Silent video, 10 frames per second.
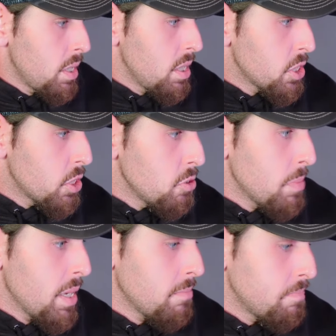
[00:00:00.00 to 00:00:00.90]
excuse
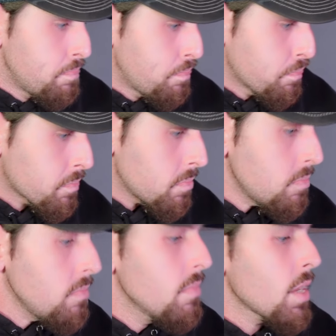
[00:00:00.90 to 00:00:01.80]
me.
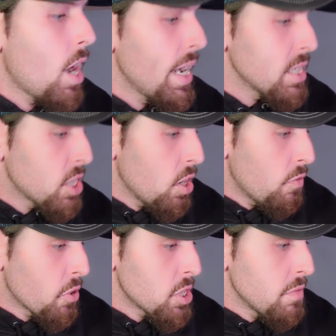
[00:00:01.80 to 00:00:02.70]
Alright, so
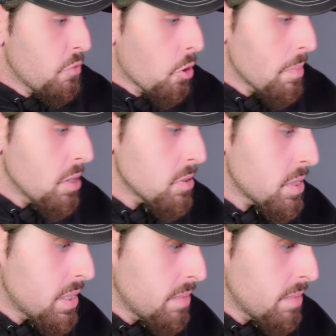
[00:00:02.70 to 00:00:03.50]
first and foremost,